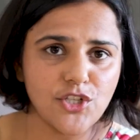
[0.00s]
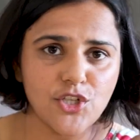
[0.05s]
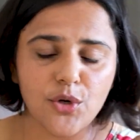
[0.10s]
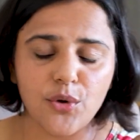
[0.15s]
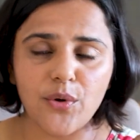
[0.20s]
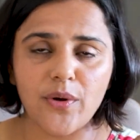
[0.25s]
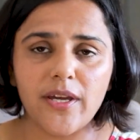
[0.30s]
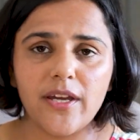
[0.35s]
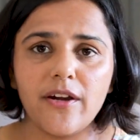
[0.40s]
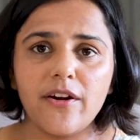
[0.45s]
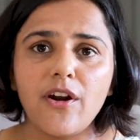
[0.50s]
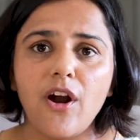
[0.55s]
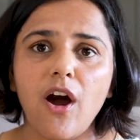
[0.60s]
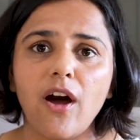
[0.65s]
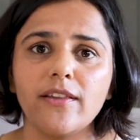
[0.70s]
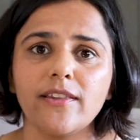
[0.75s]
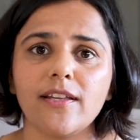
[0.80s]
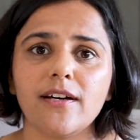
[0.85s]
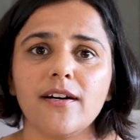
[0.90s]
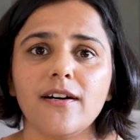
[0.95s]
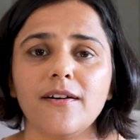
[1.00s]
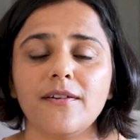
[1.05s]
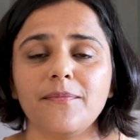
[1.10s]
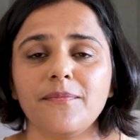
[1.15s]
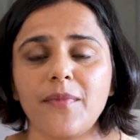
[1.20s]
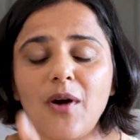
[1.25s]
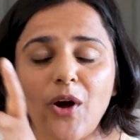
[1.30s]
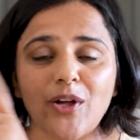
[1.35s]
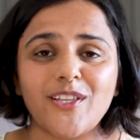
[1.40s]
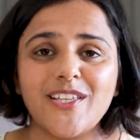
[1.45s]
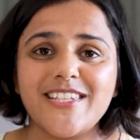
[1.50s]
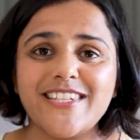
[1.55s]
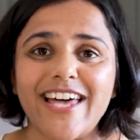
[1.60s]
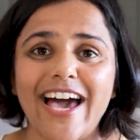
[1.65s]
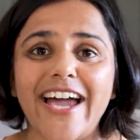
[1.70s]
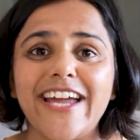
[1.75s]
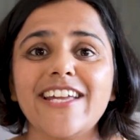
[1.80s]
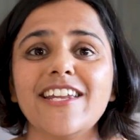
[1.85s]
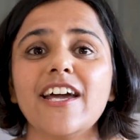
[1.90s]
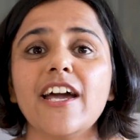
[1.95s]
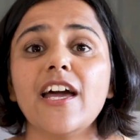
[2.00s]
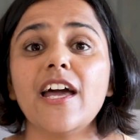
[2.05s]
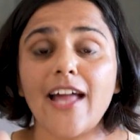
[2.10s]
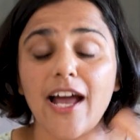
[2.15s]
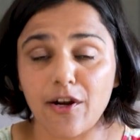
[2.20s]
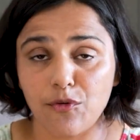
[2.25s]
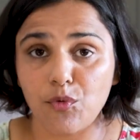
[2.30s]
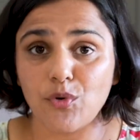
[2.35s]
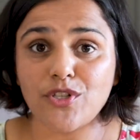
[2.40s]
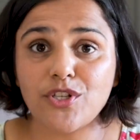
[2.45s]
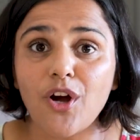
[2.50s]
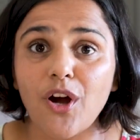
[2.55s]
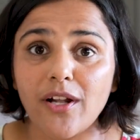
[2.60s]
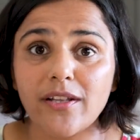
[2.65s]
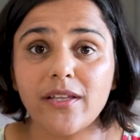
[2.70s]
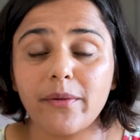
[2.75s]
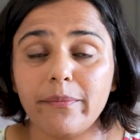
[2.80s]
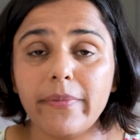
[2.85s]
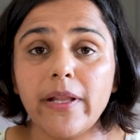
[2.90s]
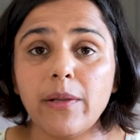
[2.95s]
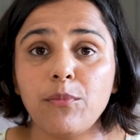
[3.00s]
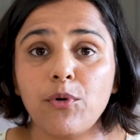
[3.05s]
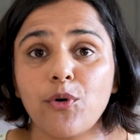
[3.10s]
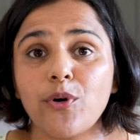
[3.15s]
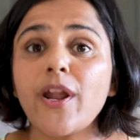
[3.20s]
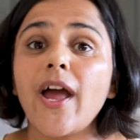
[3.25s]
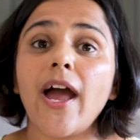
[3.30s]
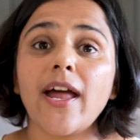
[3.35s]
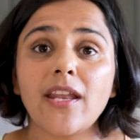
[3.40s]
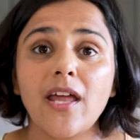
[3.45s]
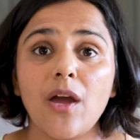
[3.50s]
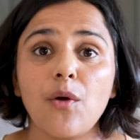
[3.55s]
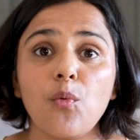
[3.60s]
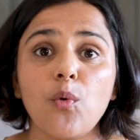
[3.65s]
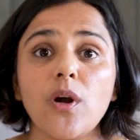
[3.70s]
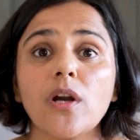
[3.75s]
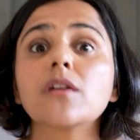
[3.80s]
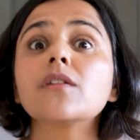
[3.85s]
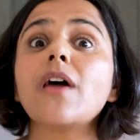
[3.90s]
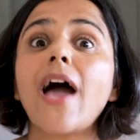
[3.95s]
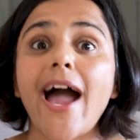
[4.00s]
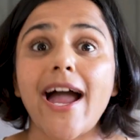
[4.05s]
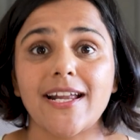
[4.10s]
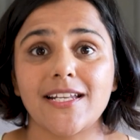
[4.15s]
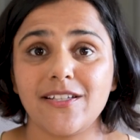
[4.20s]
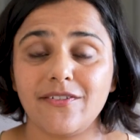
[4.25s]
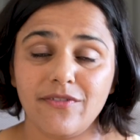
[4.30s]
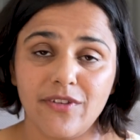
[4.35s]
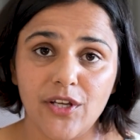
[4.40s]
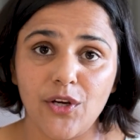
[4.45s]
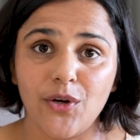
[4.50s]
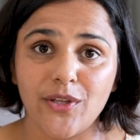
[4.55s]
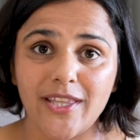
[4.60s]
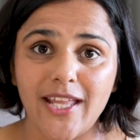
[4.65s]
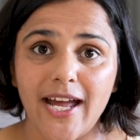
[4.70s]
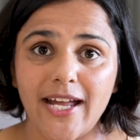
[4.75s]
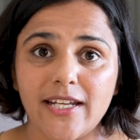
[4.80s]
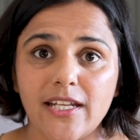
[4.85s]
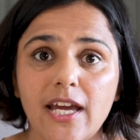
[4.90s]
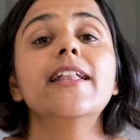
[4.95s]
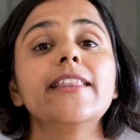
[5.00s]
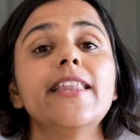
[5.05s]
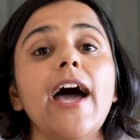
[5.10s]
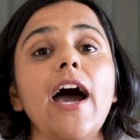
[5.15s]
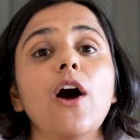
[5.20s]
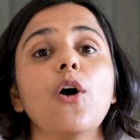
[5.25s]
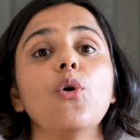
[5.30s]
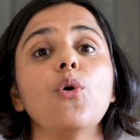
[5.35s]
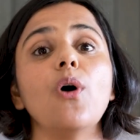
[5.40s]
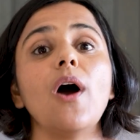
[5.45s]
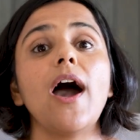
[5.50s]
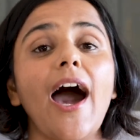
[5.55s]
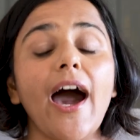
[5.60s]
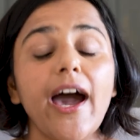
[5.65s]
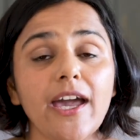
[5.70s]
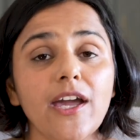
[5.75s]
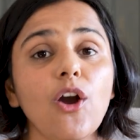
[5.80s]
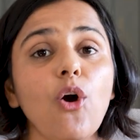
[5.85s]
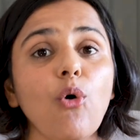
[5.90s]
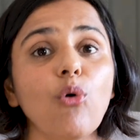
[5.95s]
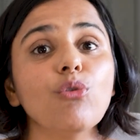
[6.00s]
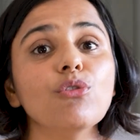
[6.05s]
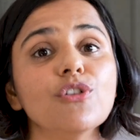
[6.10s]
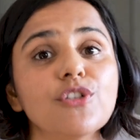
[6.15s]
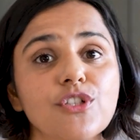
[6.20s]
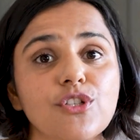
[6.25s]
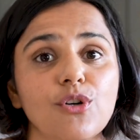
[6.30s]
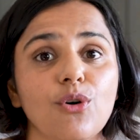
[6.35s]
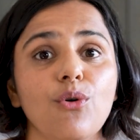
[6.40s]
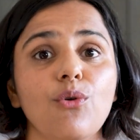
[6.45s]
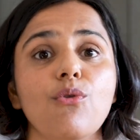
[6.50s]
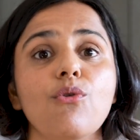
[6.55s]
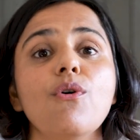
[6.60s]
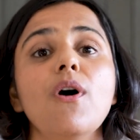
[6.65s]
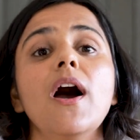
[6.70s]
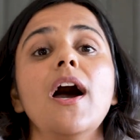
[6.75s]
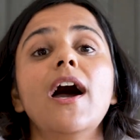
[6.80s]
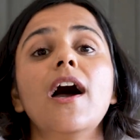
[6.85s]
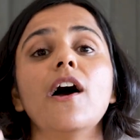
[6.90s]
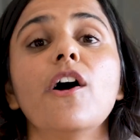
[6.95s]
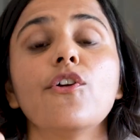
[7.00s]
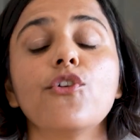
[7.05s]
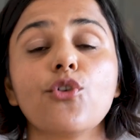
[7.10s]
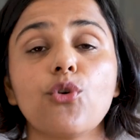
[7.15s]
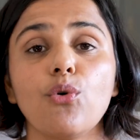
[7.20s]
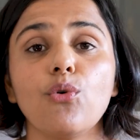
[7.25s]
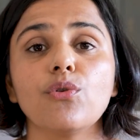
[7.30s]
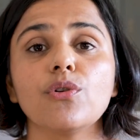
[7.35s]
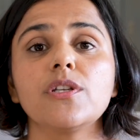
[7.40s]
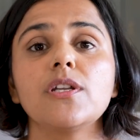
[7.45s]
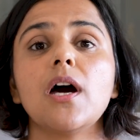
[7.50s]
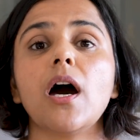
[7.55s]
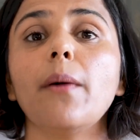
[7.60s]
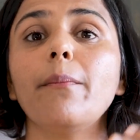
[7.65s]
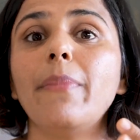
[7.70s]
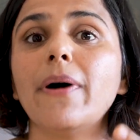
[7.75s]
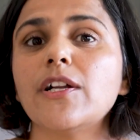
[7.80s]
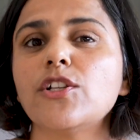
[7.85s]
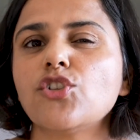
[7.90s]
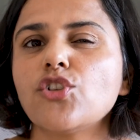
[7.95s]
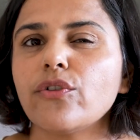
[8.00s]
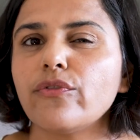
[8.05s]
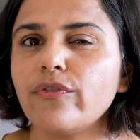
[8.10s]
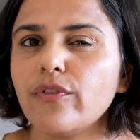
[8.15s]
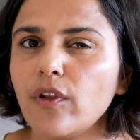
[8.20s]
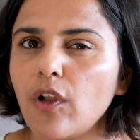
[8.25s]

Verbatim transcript: show here on the on the side, that was called the billboard and I worked actively on that. Now, I also wrote a bunch of